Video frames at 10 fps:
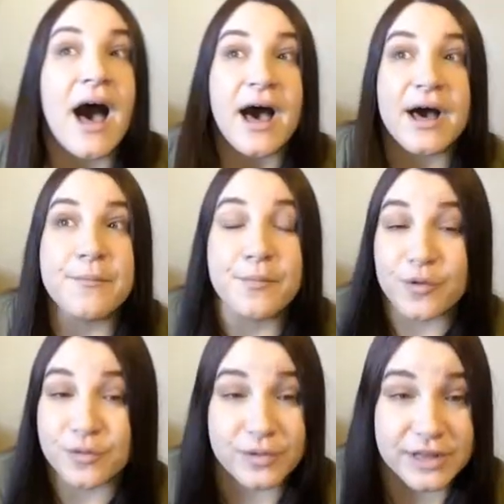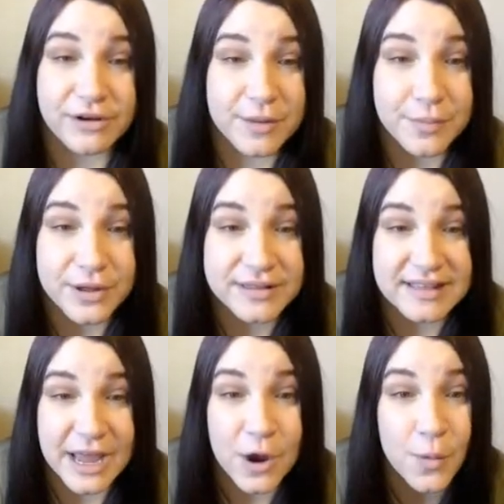Um, both really great
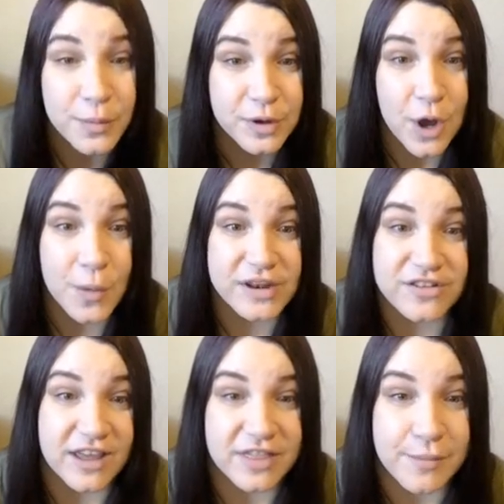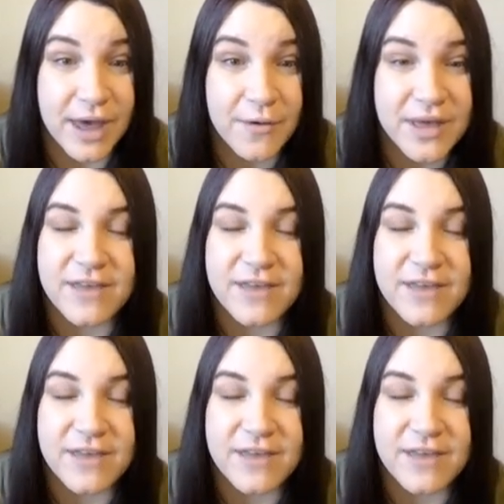books. I hope you go and check them out.